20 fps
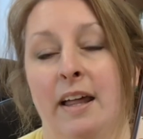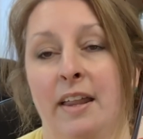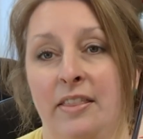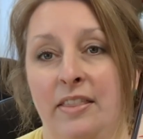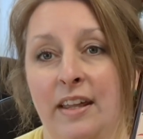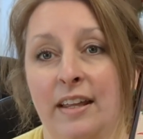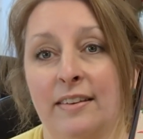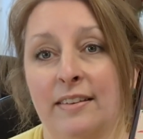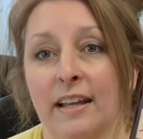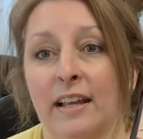
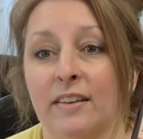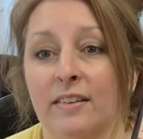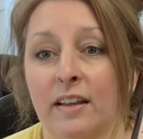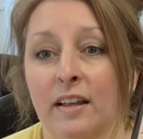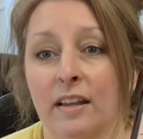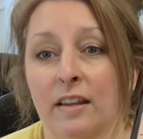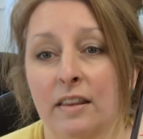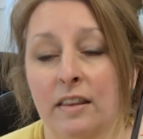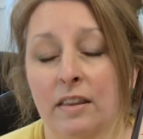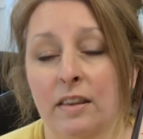This is
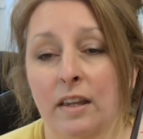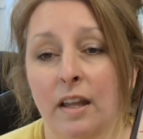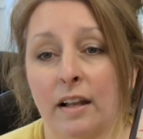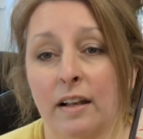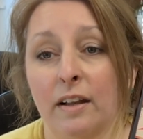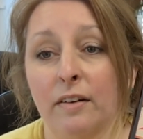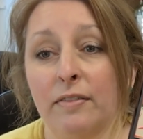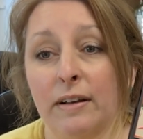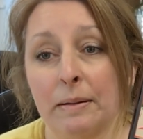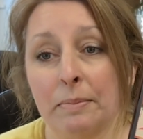a
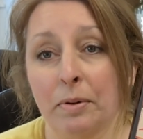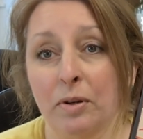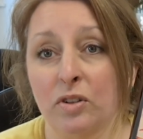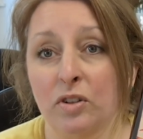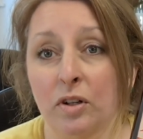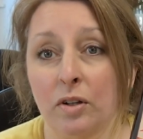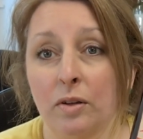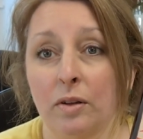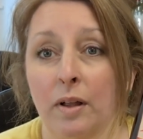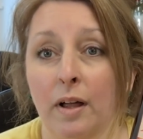lovely
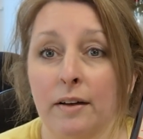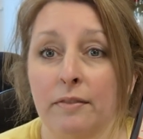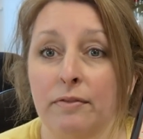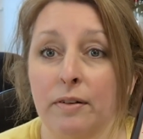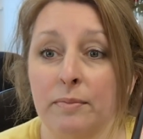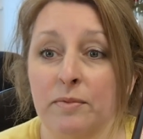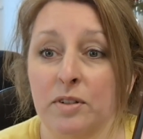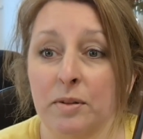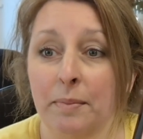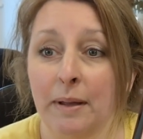bottle uh,
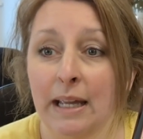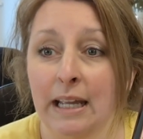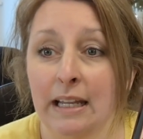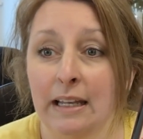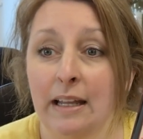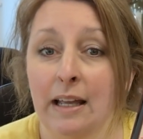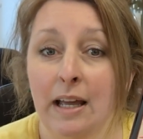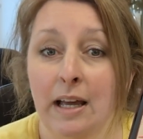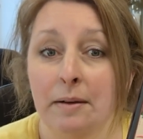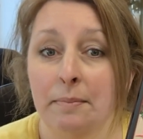from Domaine
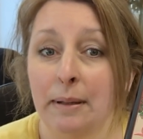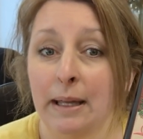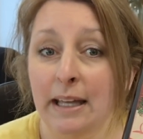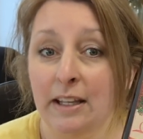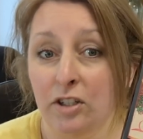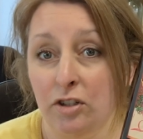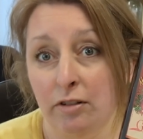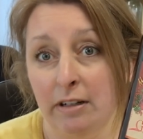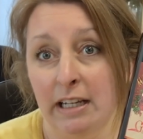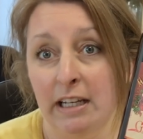
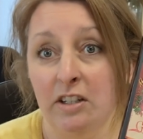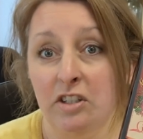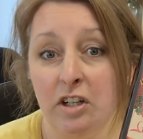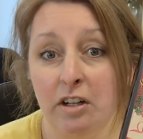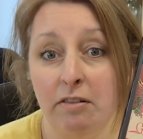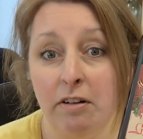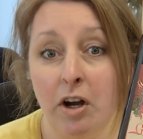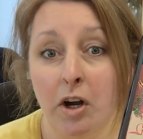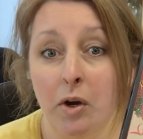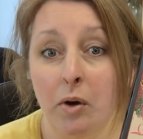Pietri
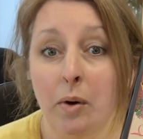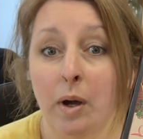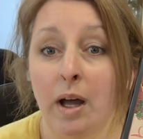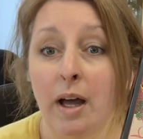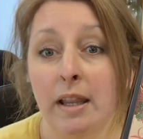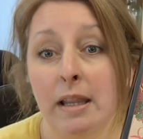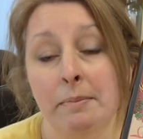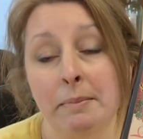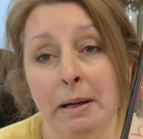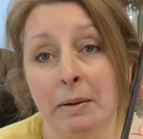Geraud,
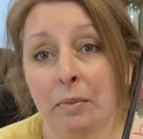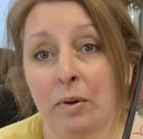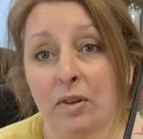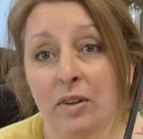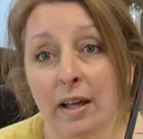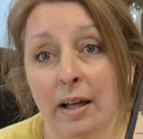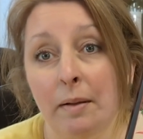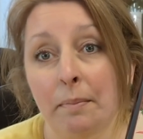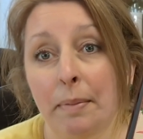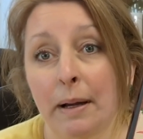the
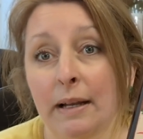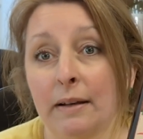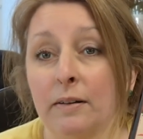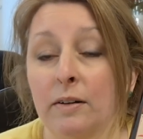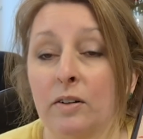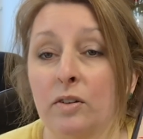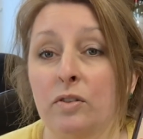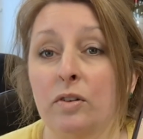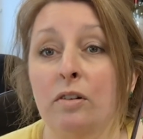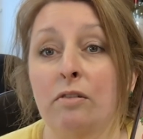Mademoiselle
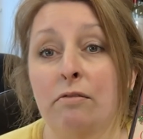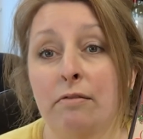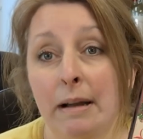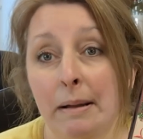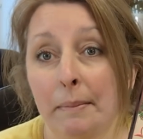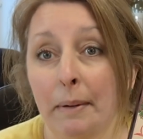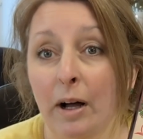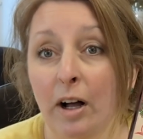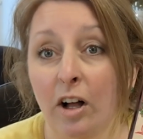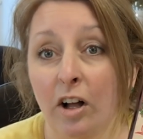Banyuls
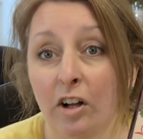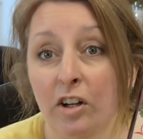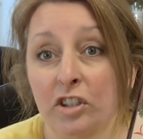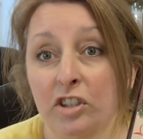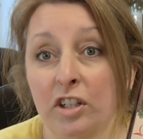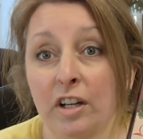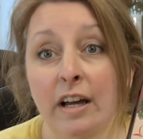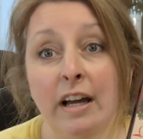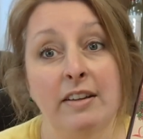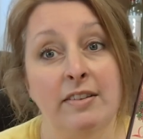
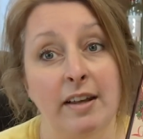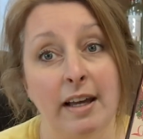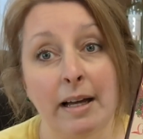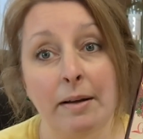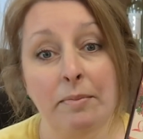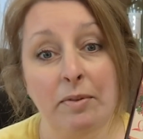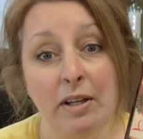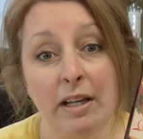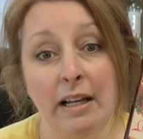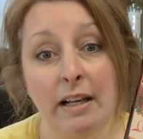Rimage
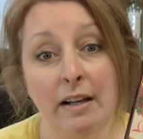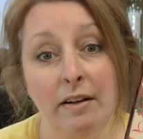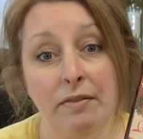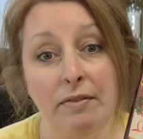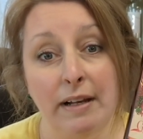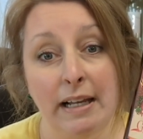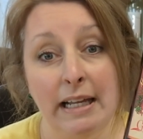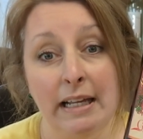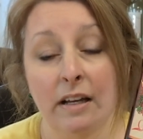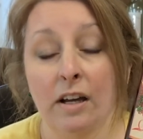absolutely
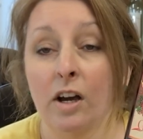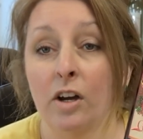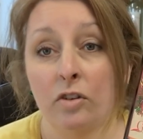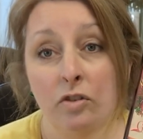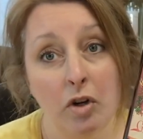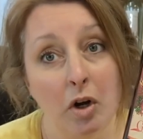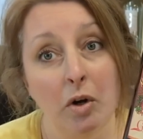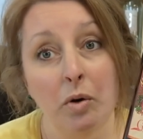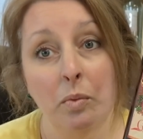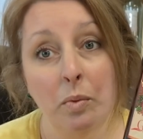lovely.
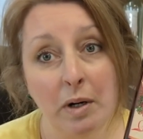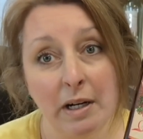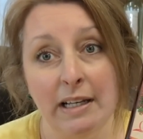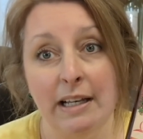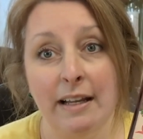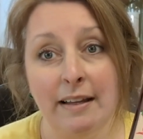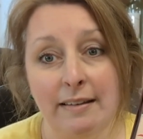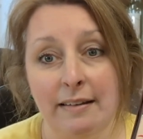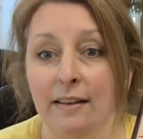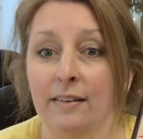No wine
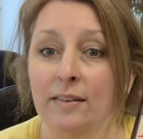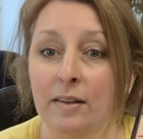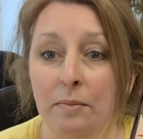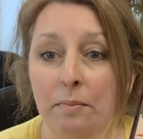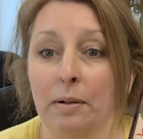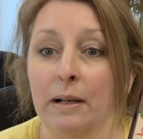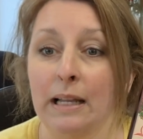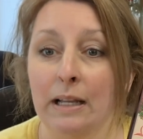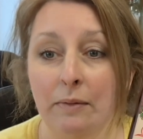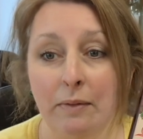list is
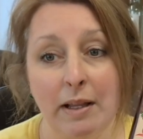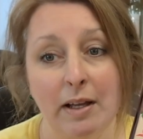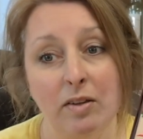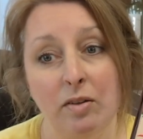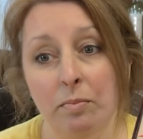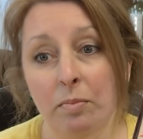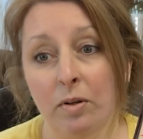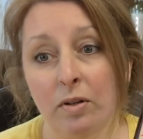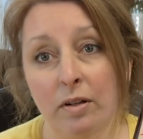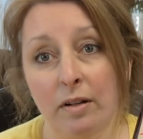complete without a
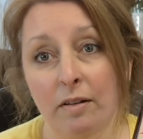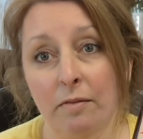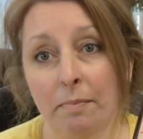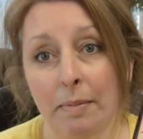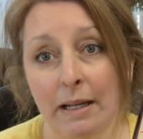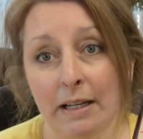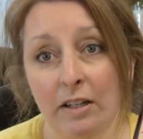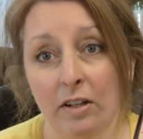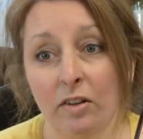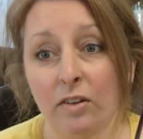bottle of
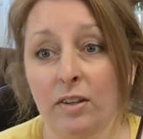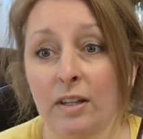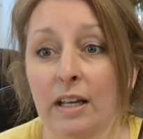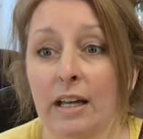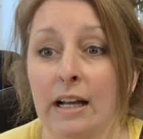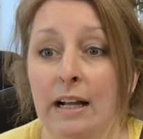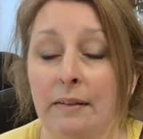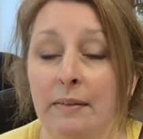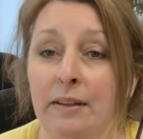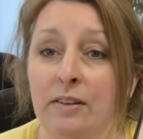Banyuls.
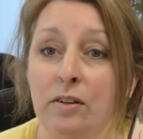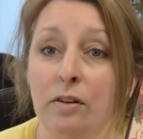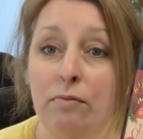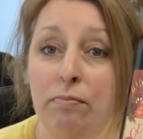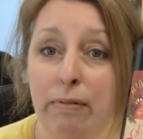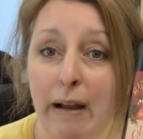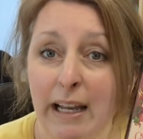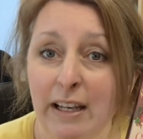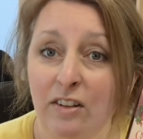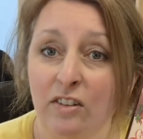It's a
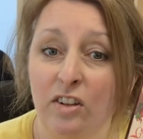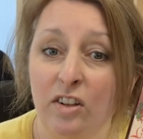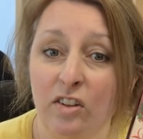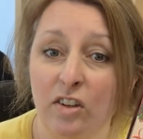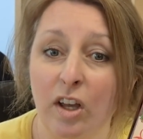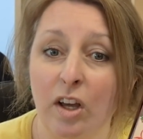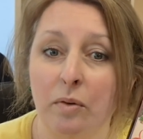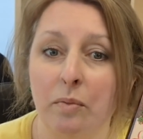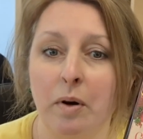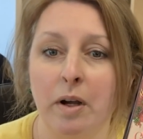red
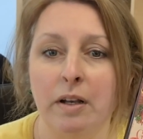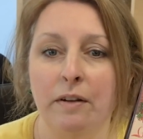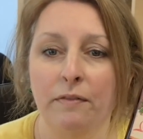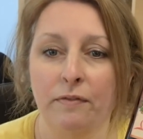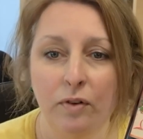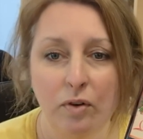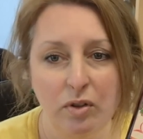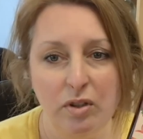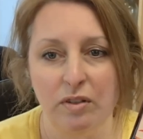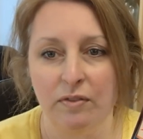dessert wine, a
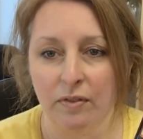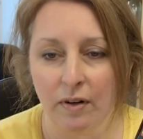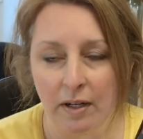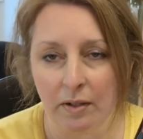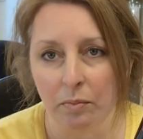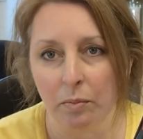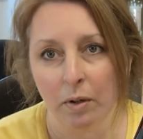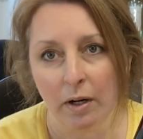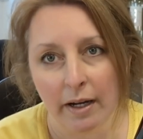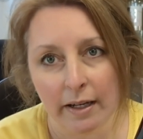
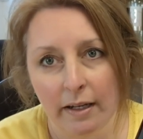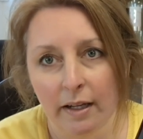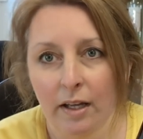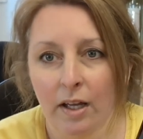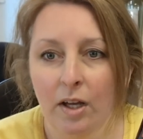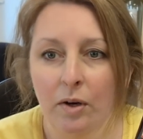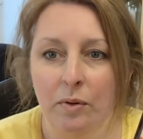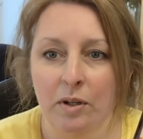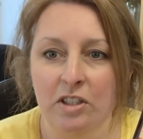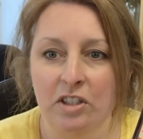fortified wine,
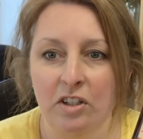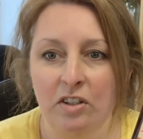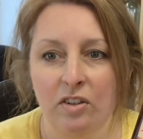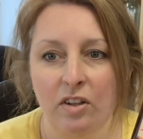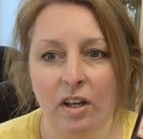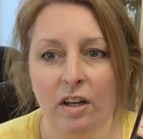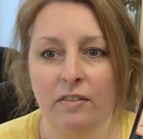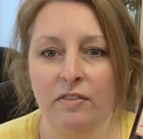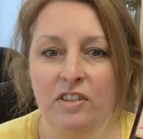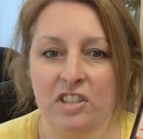which you
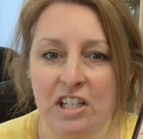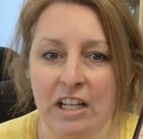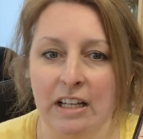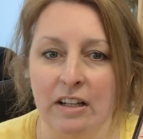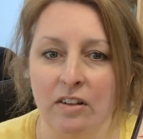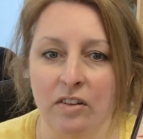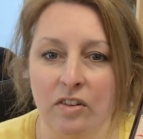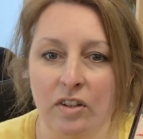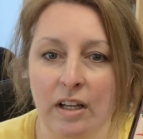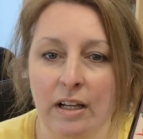serve
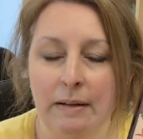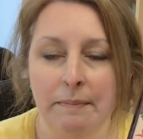chilled.